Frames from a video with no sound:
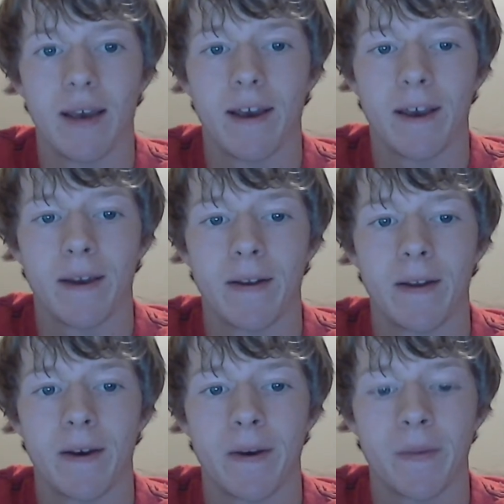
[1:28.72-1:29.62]
And
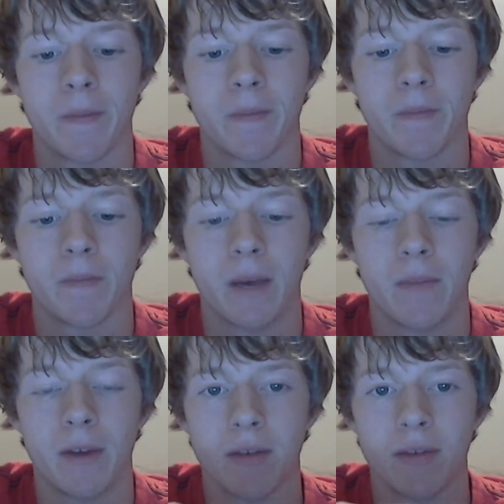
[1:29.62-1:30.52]
um, I'm
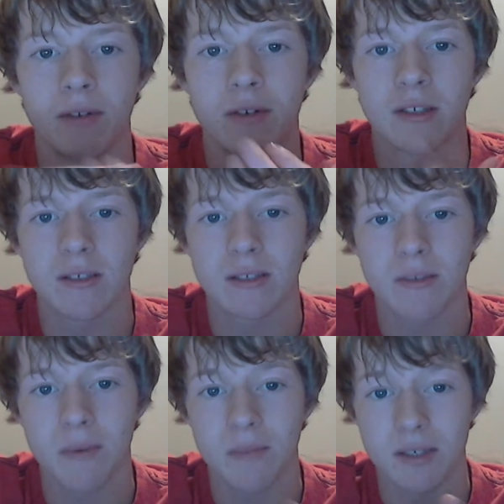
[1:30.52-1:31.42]
not going to do
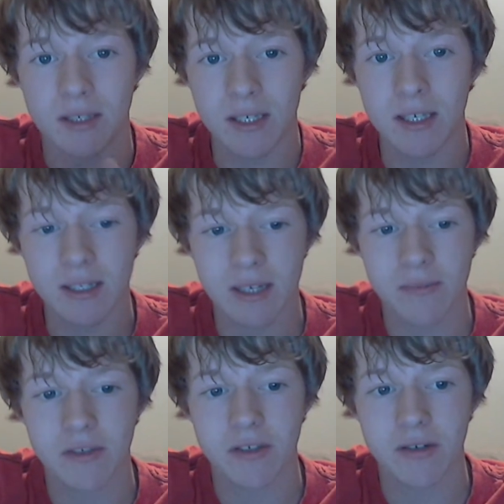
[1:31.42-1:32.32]
custom NPC
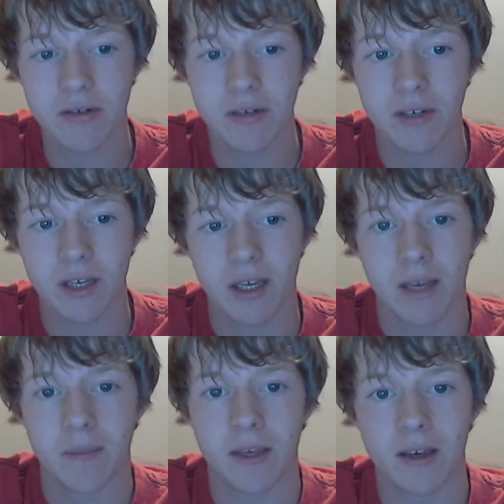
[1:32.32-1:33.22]
anytime soon
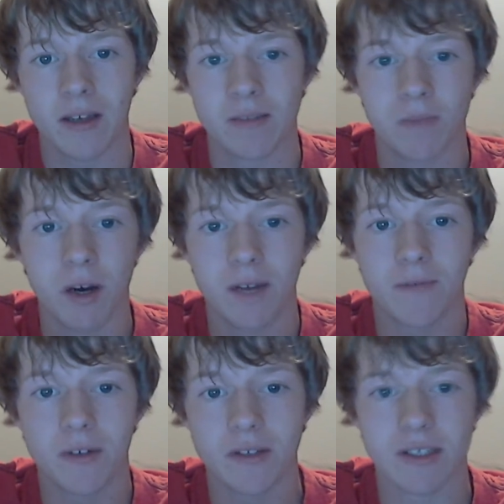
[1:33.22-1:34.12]
because Mod
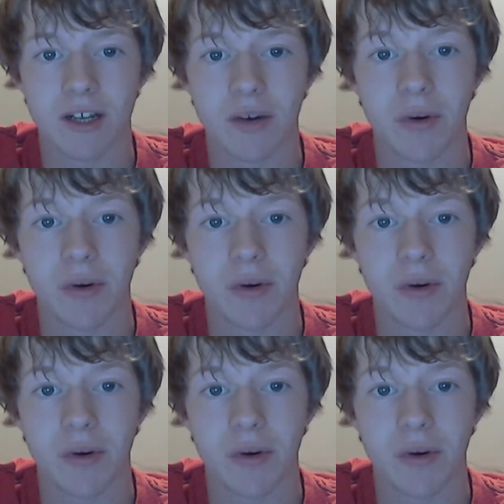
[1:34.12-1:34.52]
Field is not